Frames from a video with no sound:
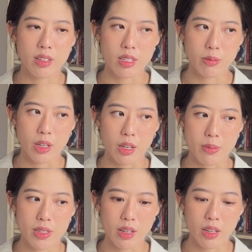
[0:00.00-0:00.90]

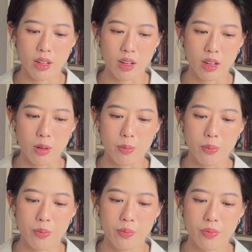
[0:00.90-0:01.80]
sometimes that
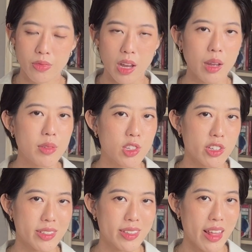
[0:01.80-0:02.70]
time is
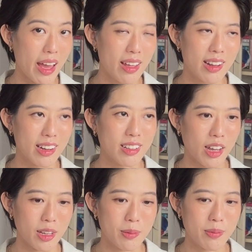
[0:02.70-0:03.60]
just that, like
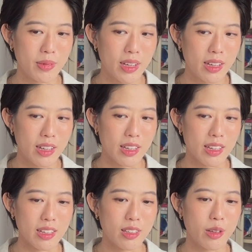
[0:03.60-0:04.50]
time
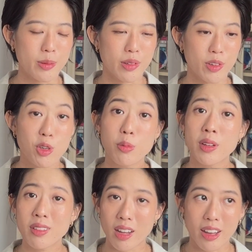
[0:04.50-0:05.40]
in terms of
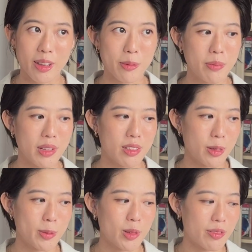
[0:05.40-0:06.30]
human time, in
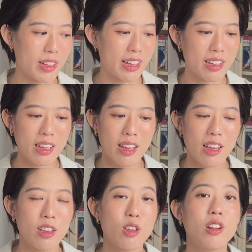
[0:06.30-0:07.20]
terms of like
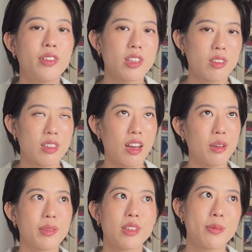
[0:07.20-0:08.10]
universal time,
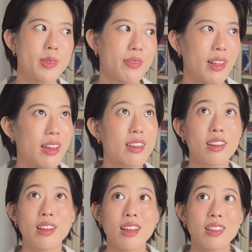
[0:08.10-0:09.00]
in terms of like
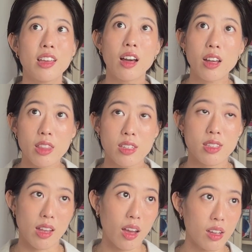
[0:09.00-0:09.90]
the earth's
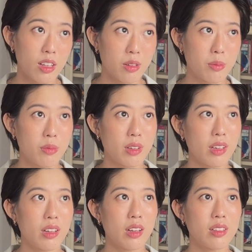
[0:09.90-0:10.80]
time.
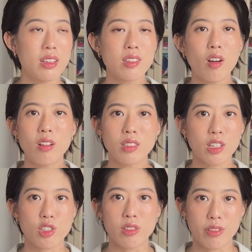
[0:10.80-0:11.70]
These are all
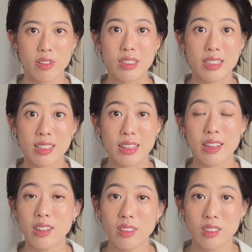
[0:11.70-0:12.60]
such different
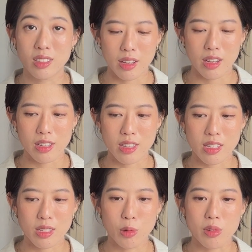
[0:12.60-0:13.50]
scales. It's
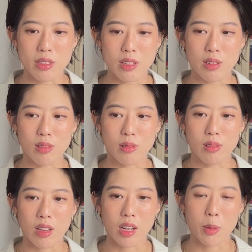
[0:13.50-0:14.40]
so easy to
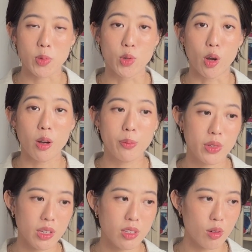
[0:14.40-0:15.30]
get absorbed
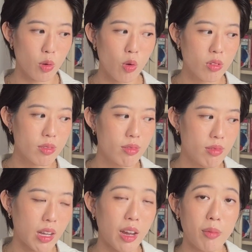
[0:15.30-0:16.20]
in your own
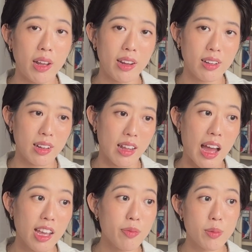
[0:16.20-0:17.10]
timeline. Like,
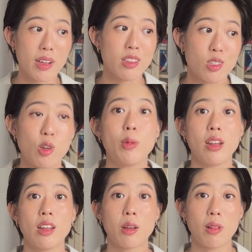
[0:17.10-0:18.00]
I've been making so many
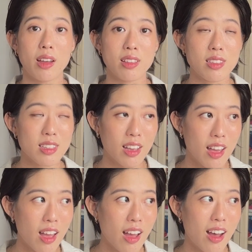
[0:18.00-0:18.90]
timelines
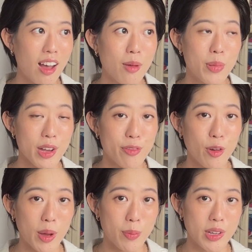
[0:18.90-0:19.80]
for
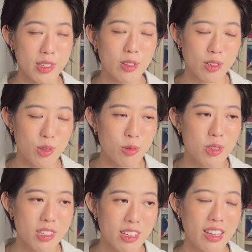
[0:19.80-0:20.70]
my personal
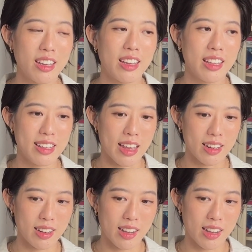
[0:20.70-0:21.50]
use that